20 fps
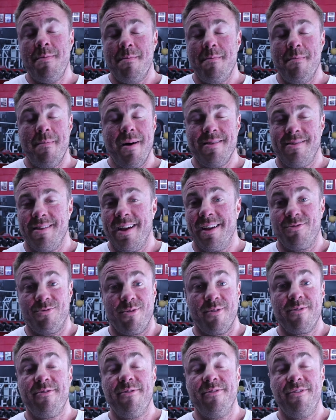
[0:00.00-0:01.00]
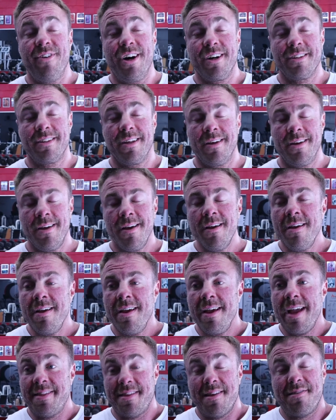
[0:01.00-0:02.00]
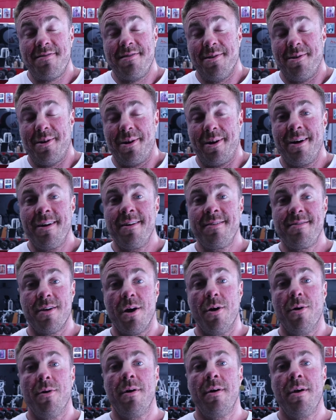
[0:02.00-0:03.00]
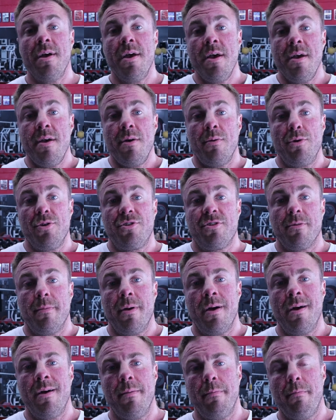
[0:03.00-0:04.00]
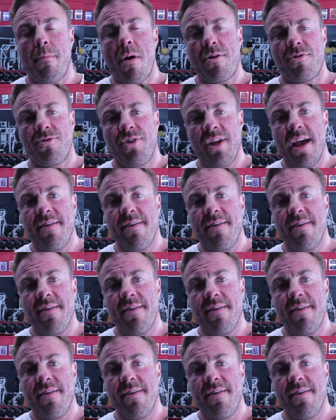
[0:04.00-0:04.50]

my legs were fucked, and they still are. So we'll do some moderately